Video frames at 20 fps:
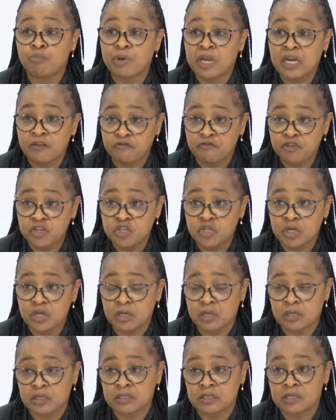
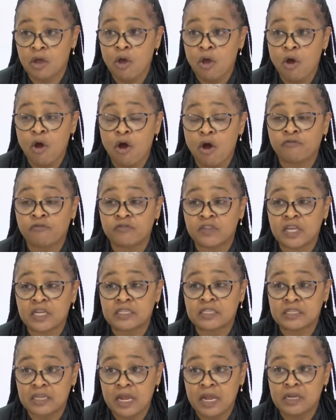beneficiaries of
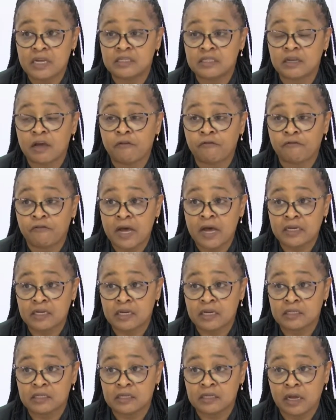that
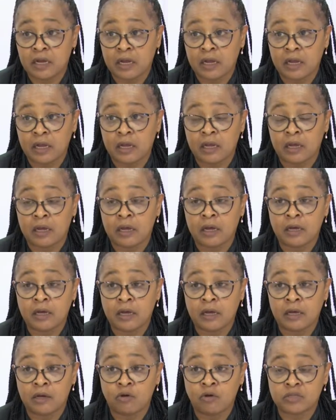state-funded
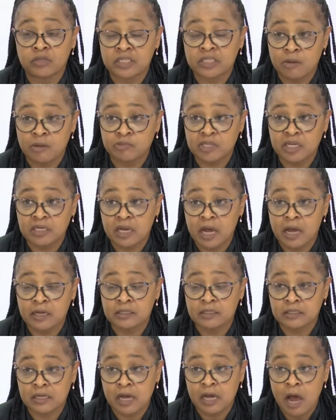or
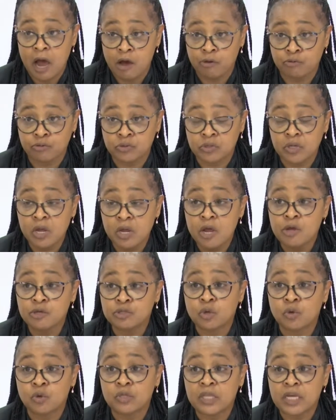subsidized house.
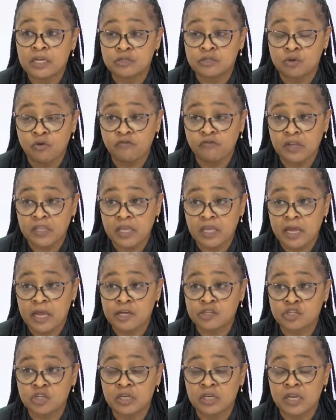So there is no further
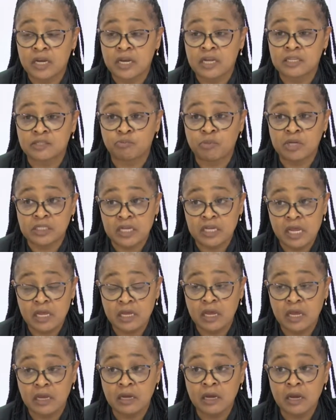action that has been
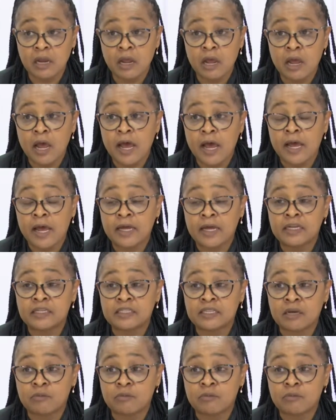taken in